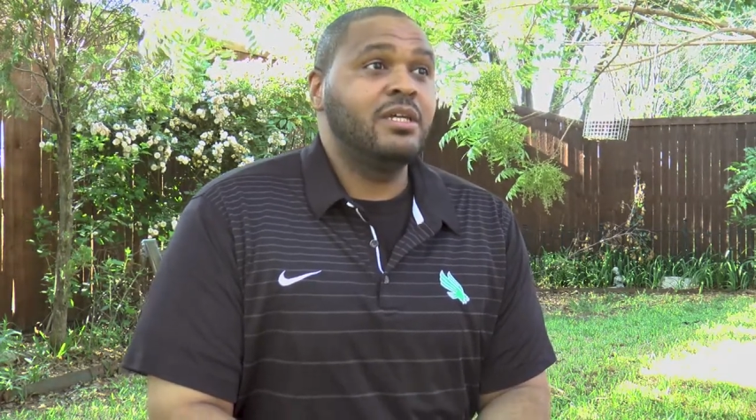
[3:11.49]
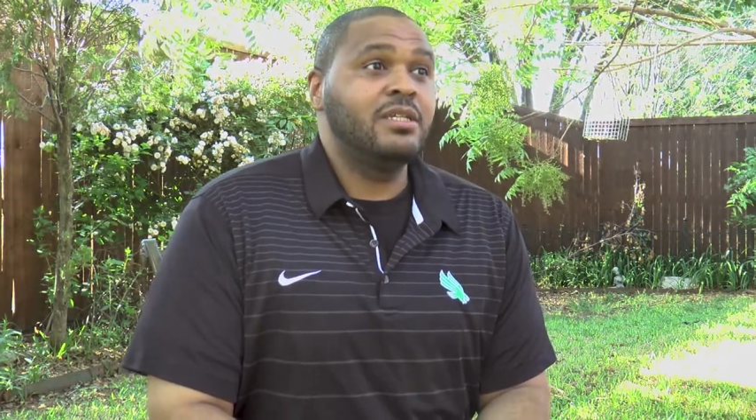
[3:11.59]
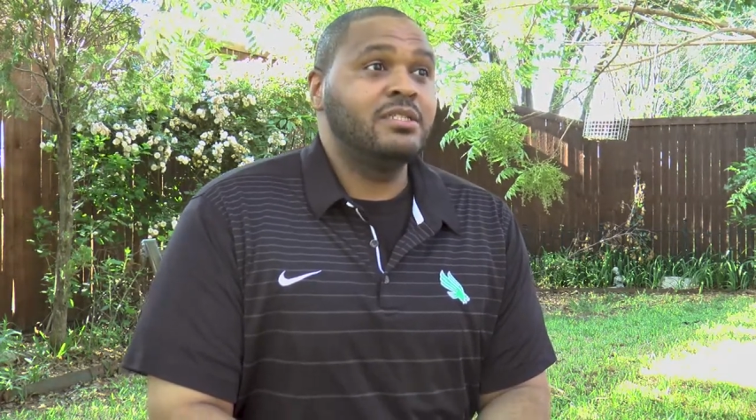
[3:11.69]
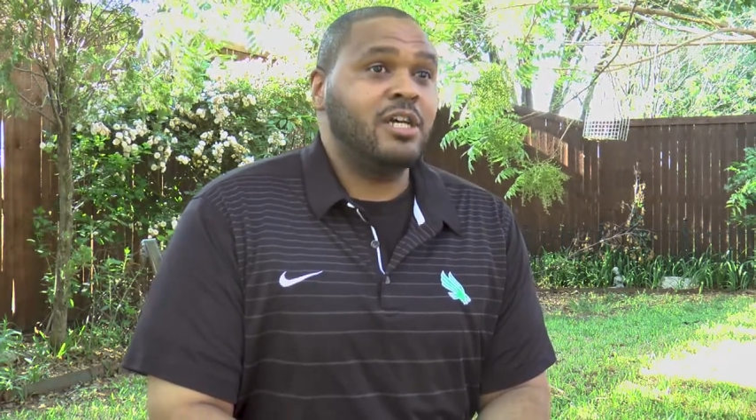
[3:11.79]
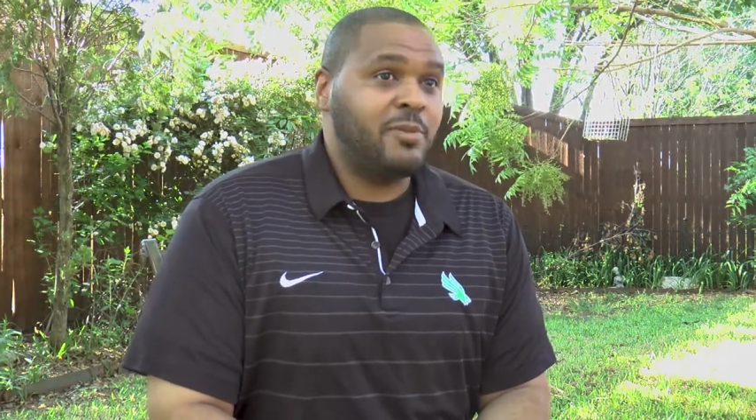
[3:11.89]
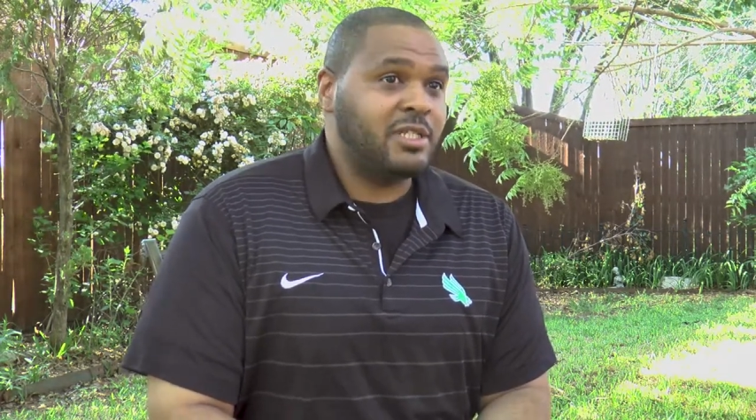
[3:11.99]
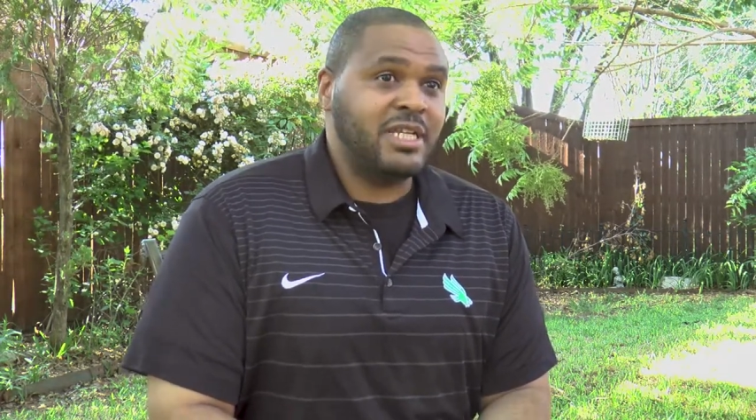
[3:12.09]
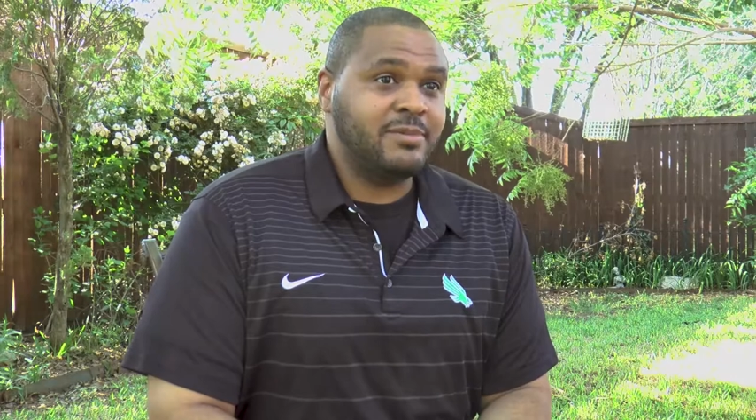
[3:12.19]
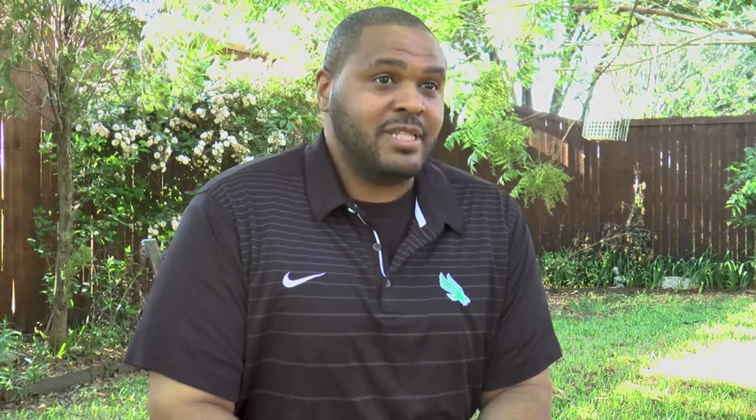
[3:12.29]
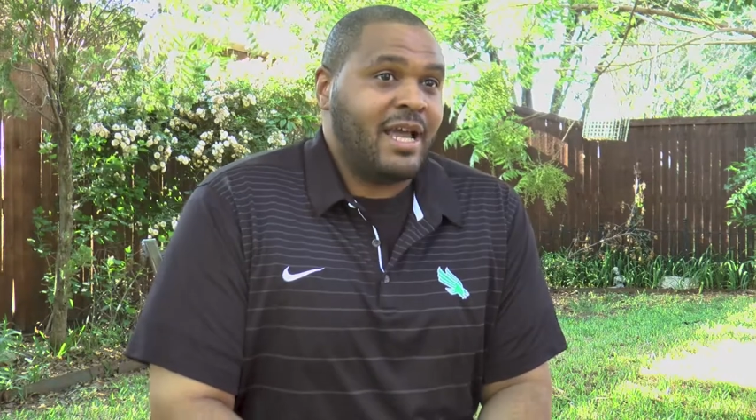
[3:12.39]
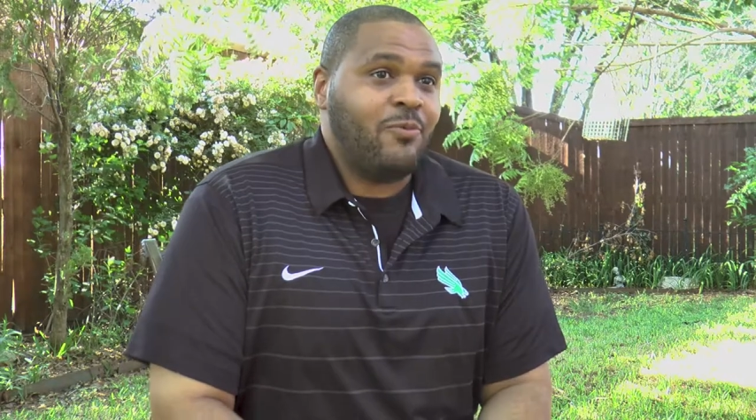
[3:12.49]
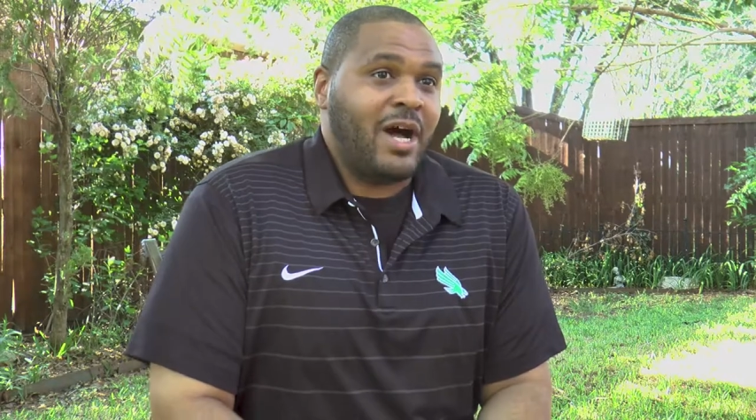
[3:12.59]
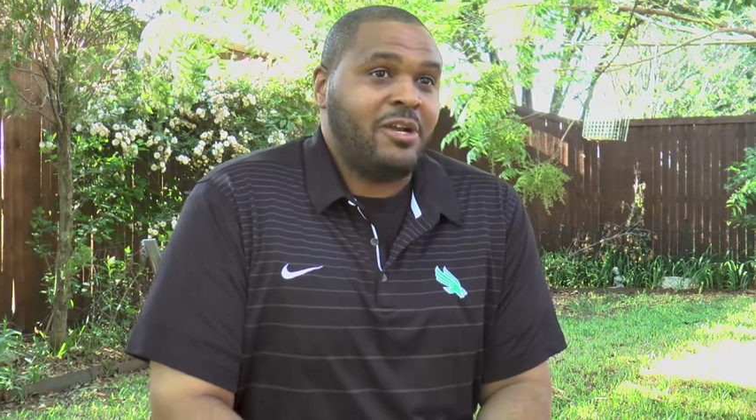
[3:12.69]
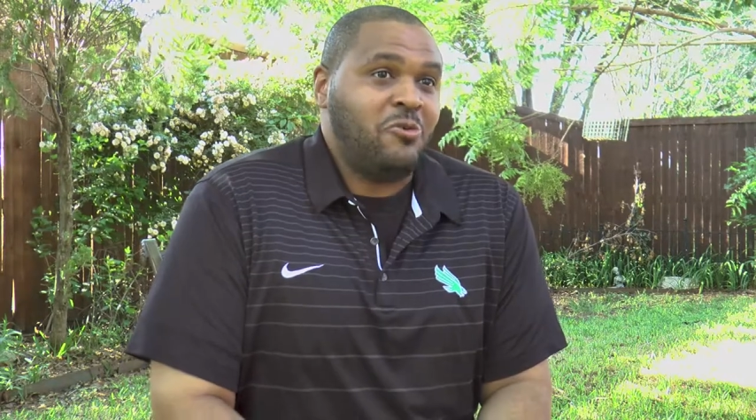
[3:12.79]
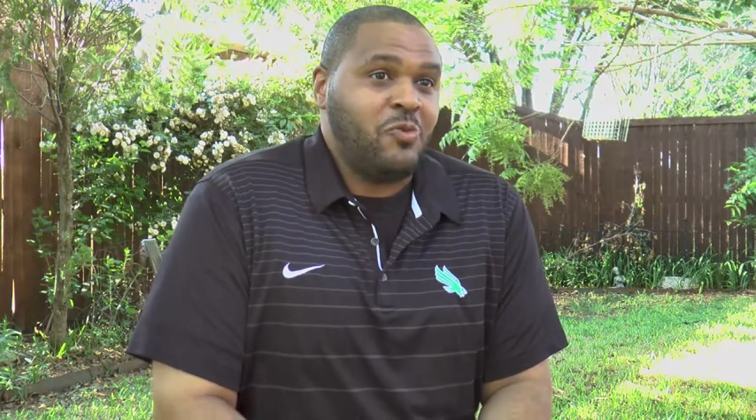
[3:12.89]
Softball team was like,
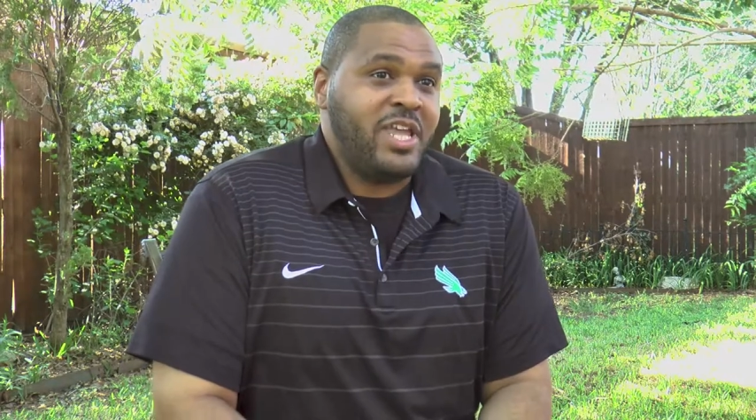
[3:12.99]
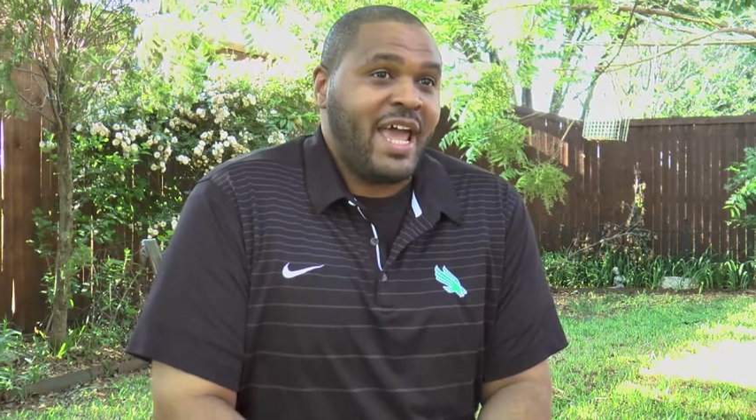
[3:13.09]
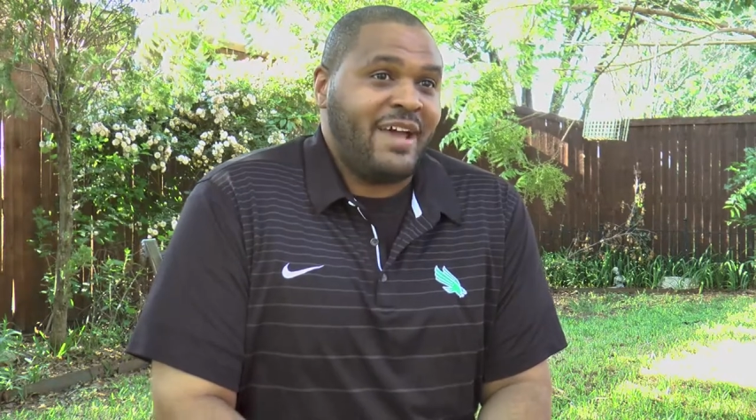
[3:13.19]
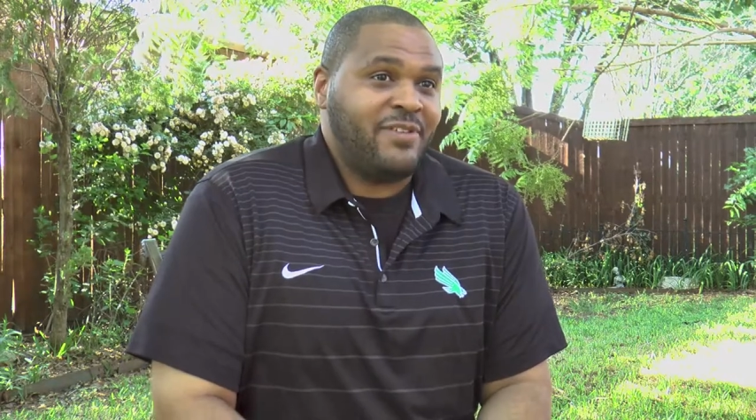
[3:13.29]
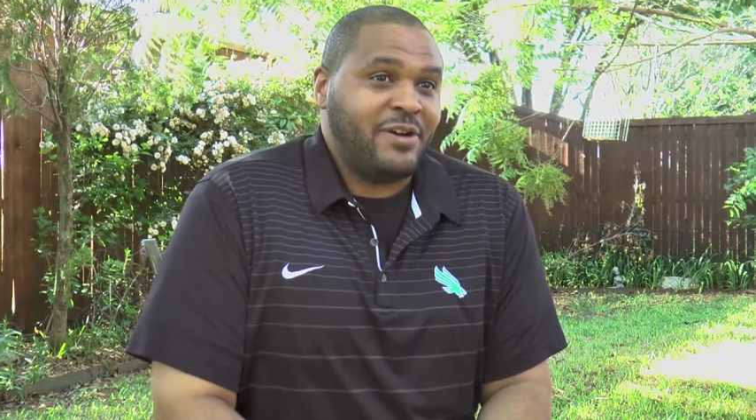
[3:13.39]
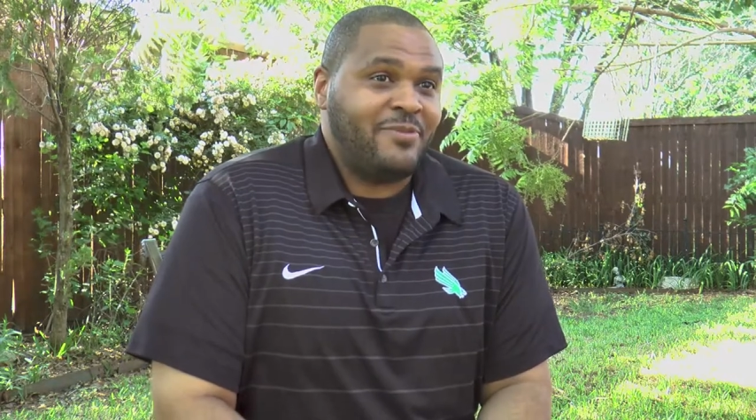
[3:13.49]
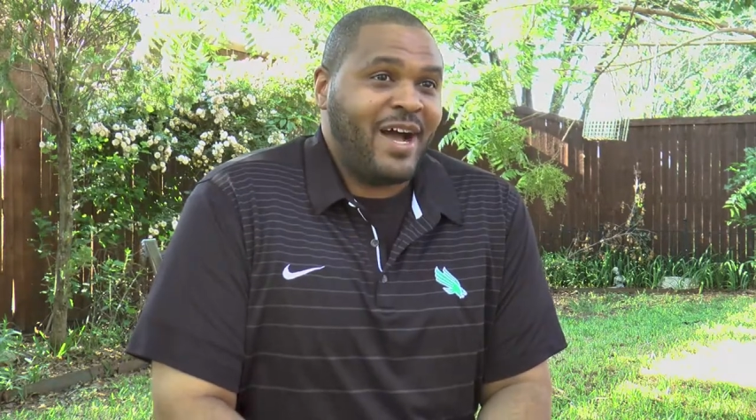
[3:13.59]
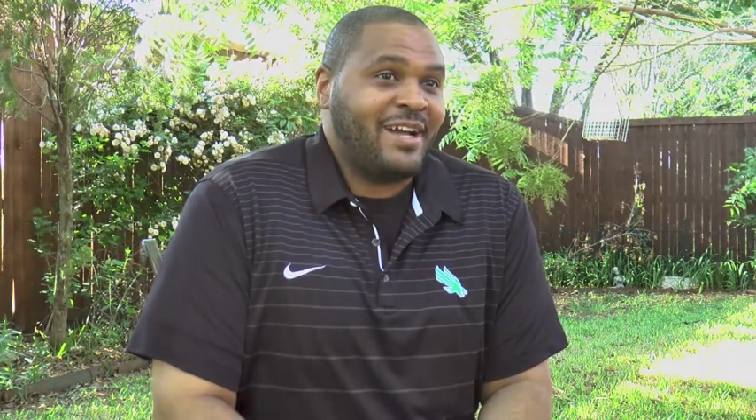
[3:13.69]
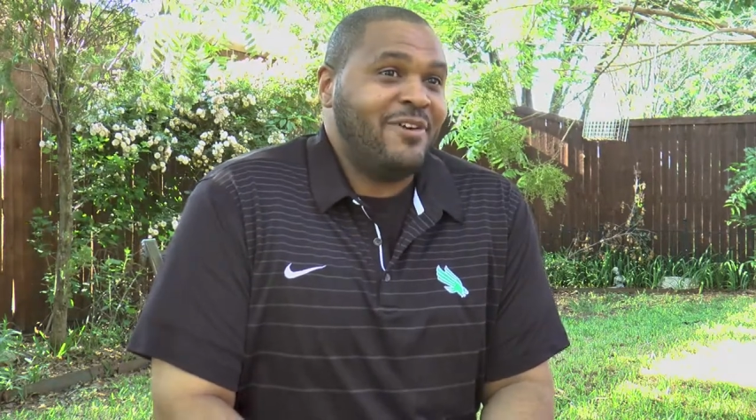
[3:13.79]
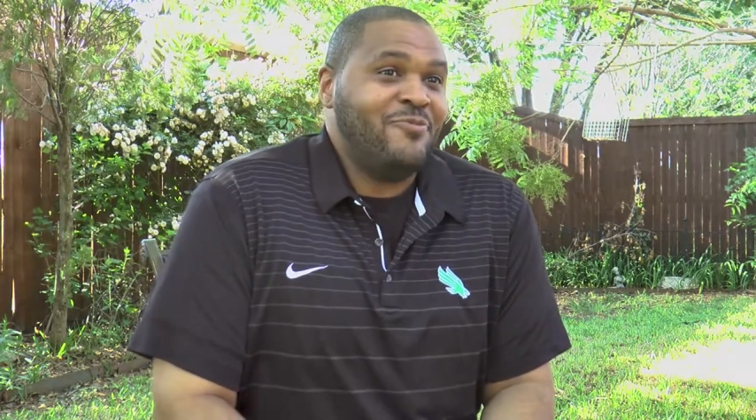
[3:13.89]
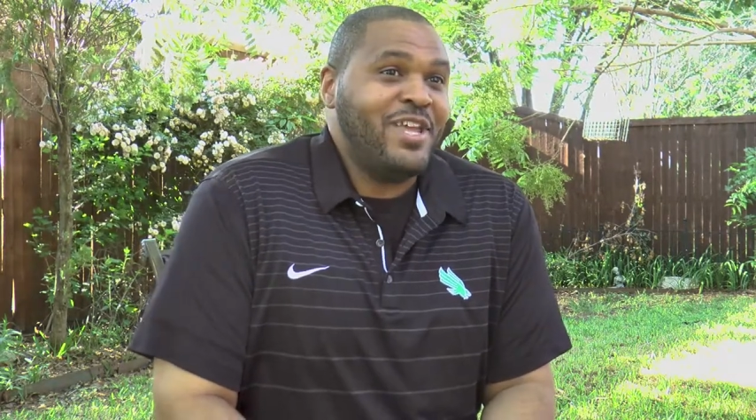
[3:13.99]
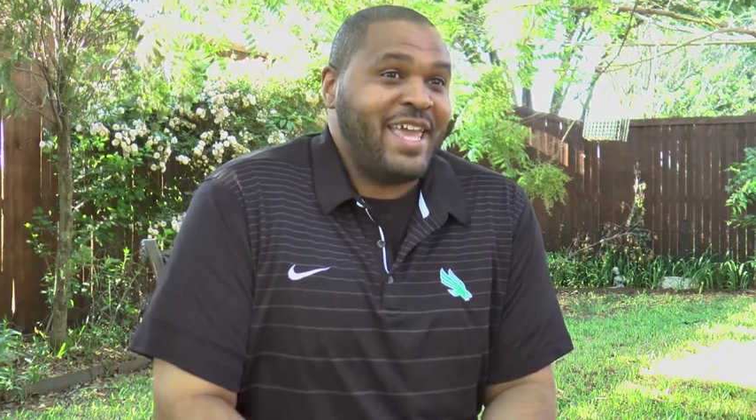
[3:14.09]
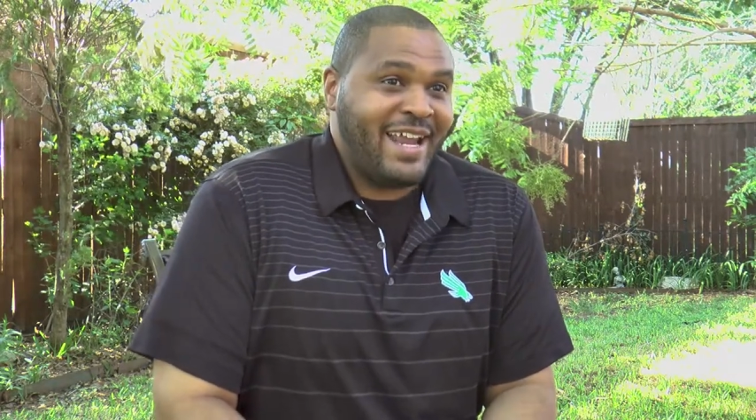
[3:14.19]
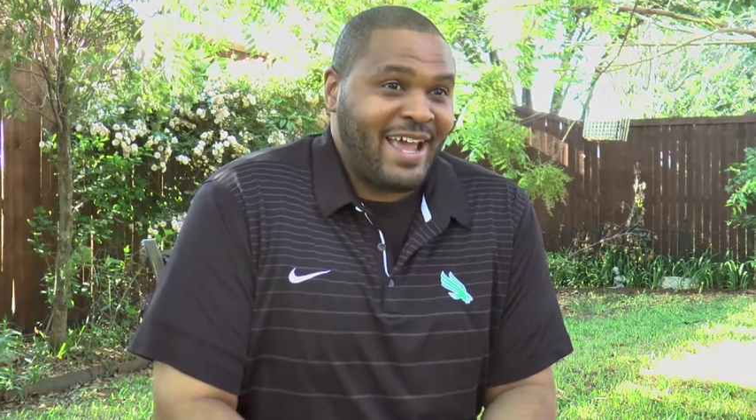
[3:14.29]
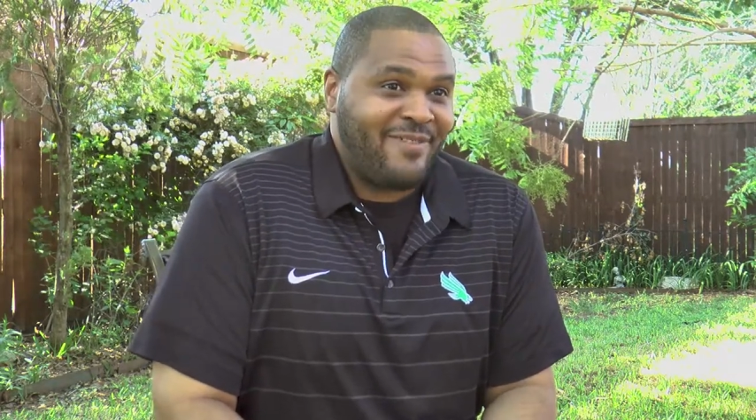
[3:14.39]
why don't we have him? How come we
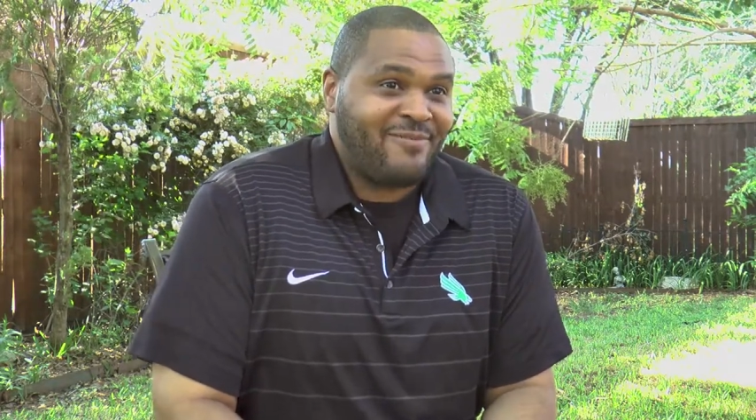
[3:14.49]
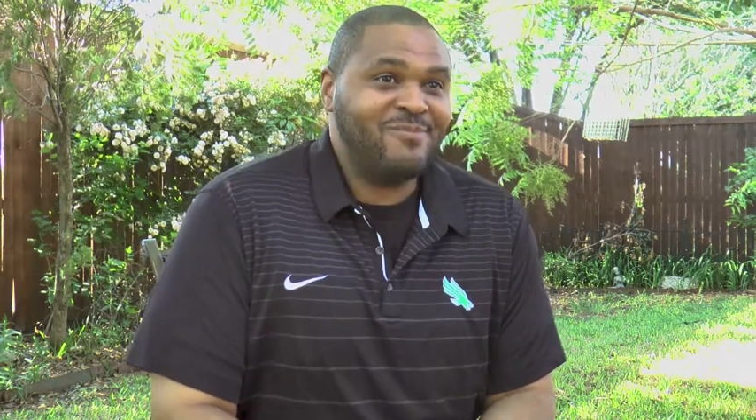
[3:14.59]
can't have him?